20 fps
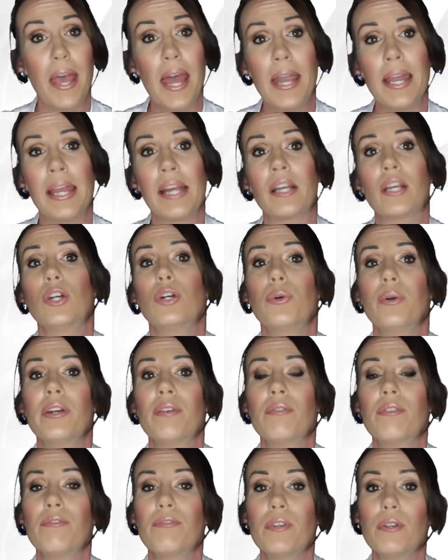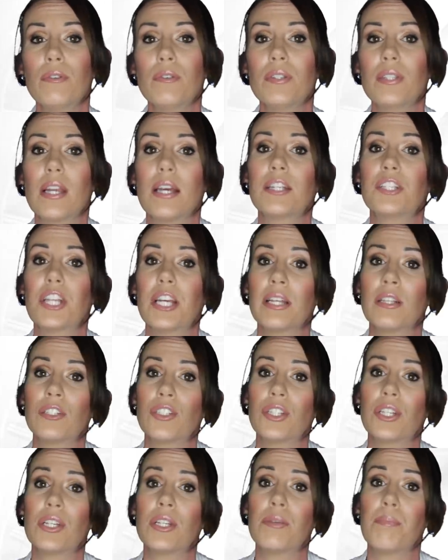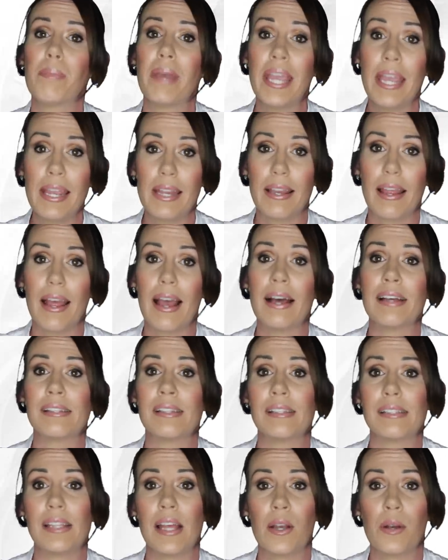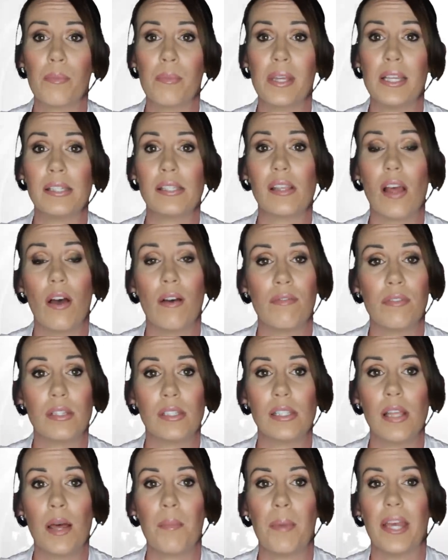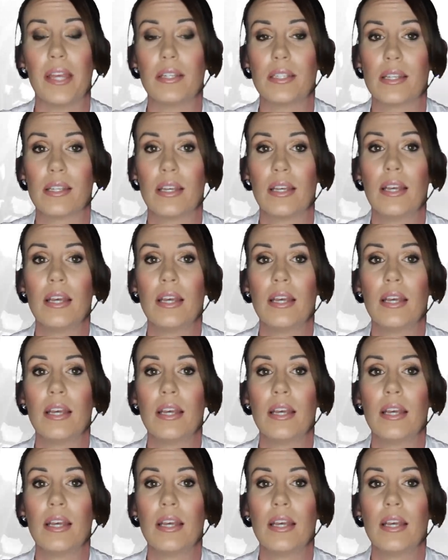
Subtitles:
Pennock, who had refused a challenge to debate as a centerpiece of the summit.